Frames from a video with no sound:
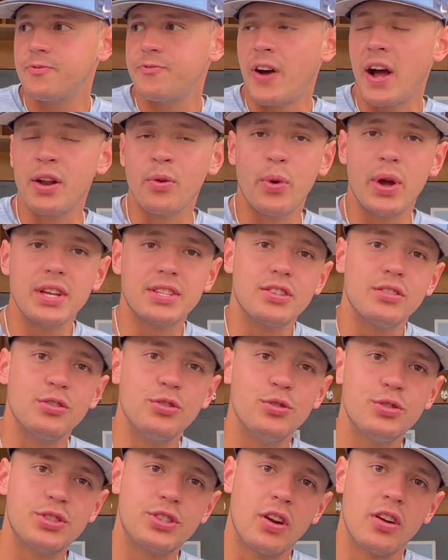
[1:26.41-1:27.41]
finding ways to
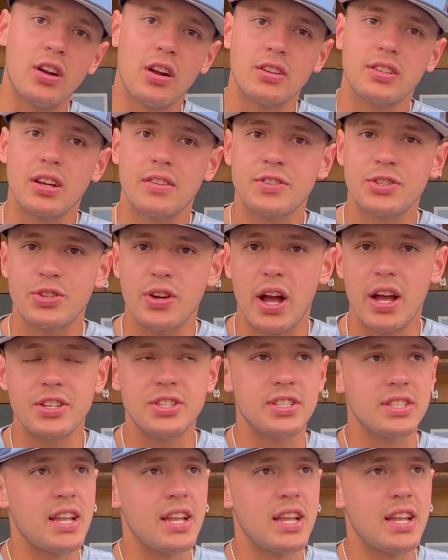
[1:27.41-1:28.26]
lose during our tough stretch,